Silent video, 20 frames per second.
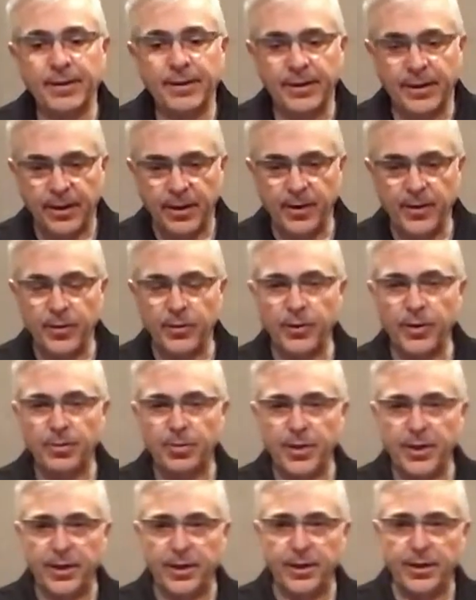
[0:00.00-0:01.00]
The other would
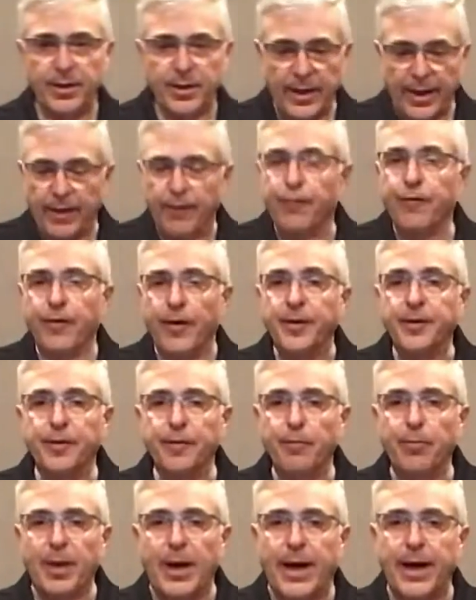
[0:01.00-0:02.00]
be kind of front
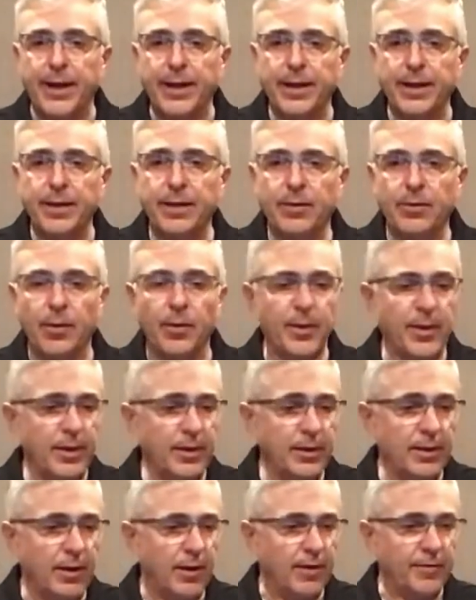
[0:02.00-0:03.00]
of body, what we
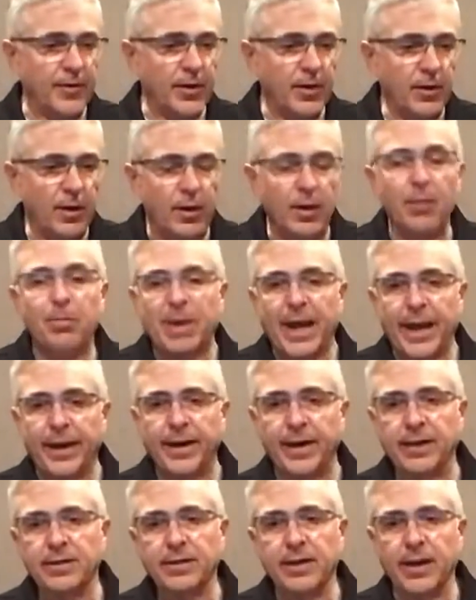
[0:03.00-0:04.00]
often call
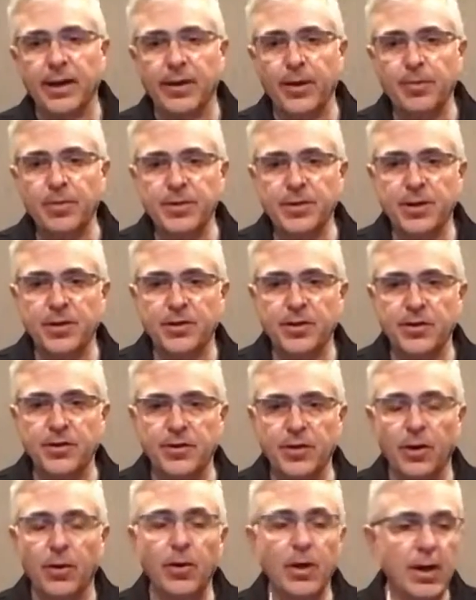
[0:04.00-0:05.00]
appendix carry position.
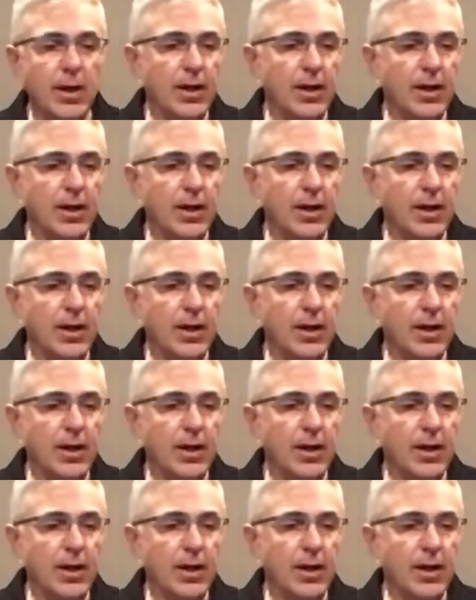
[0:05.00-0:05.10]
So